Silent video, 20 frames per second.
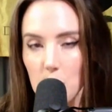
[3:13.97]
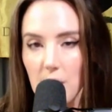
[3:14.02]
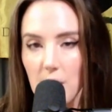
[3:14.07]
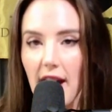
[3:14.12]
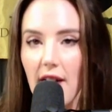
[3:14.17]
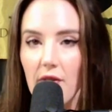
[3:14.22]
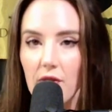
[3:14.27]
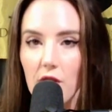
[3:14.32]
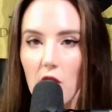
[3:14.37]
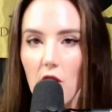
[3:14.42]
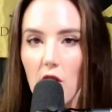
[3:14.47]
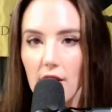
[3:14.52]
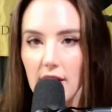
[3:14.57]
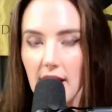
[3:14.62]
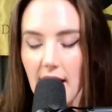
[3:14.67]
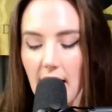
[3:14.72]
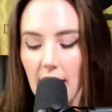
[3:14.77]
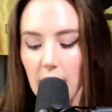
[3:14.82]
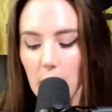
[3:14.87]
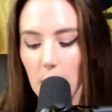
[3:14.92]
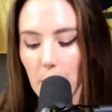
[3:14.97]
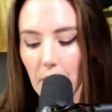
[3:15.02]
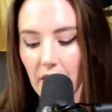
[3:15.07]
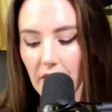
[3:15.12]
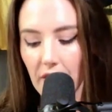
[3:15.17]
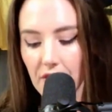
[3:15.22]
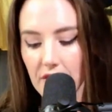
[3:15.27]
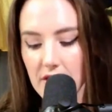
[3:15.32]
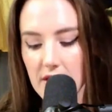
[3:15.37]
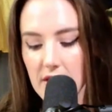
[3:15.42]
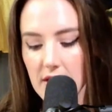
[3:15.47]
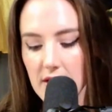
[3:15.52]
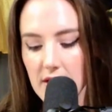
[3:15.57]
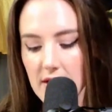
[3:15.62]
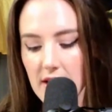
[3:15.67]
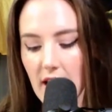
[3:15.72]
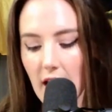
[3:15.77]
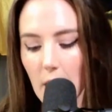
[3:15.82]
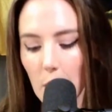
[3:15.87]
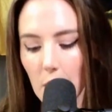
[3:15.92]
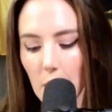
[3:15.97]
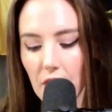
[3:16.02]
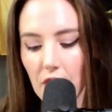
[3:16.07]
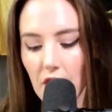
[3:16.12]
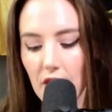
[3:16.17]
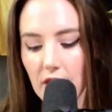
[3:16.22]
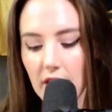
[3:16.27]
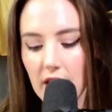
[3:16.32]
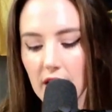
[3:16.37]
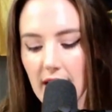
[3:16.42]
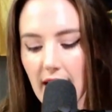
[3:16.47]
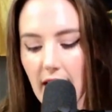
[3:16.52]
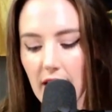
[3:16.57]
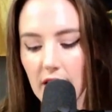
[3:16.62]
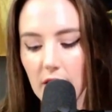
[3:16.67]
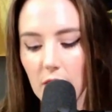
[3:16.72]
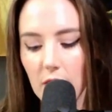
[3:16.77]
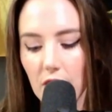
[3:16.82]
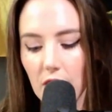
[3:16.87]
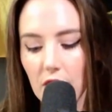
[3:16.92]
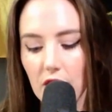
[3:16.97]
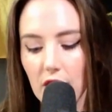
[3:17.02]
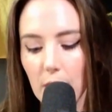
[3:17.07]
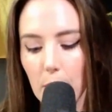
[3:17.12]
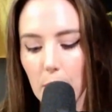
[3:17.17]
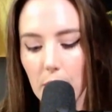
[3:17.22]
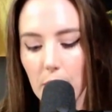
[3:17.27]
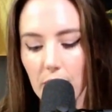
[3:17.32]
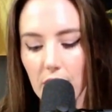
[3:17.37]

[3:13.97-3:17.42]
We have not counted preferences yet. We've only counted 53%